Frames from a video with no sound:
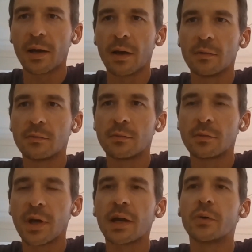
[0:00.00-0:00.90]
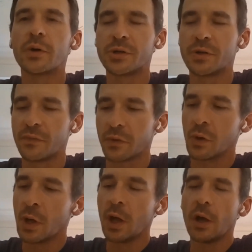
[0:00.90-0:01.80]
I got a question for
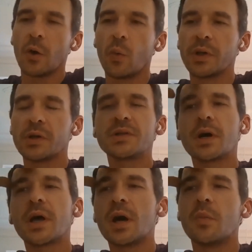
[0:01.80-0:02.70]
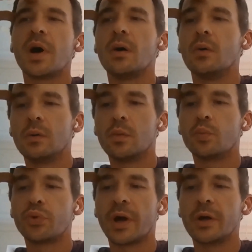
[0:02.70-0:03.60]
you. When you're talking about
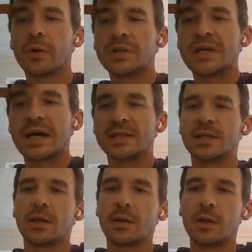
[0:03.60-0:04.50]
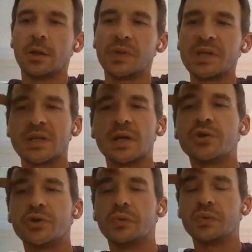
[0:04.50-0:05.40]
prioritizing, these
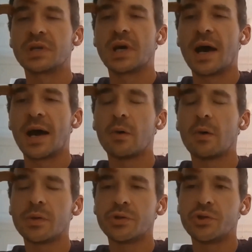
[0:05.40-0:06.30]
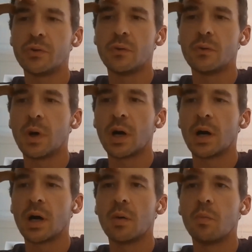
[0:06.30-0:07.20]
issues, how did you